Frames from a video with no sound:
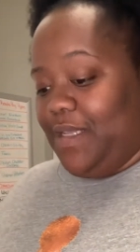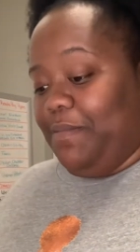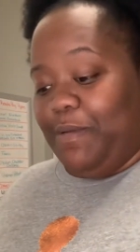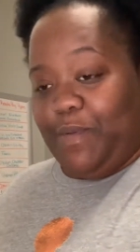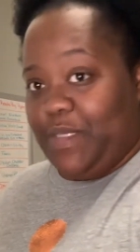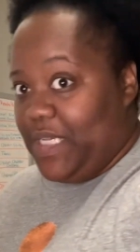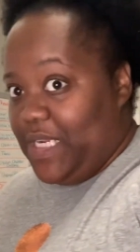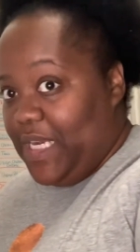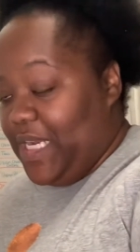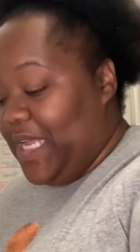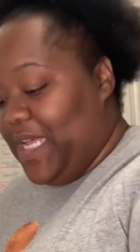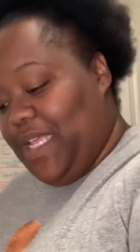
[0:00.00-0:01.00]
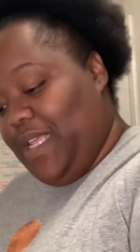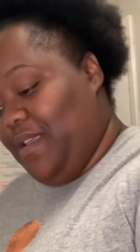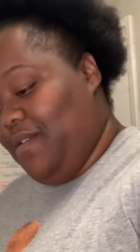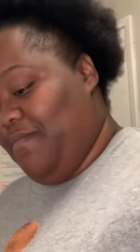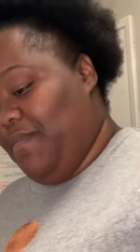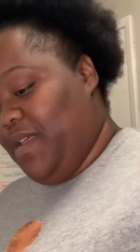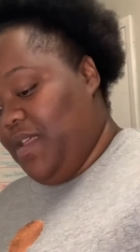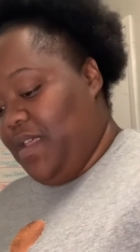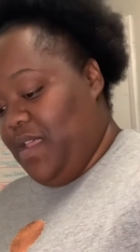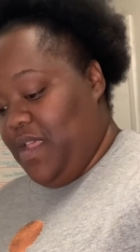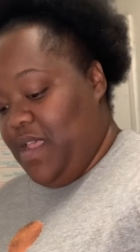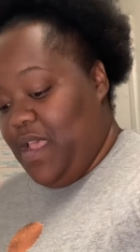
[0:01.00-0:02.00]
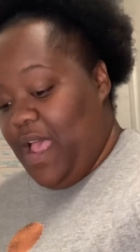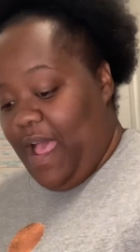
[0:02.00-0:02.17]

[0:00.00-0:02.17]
But anyways, guys,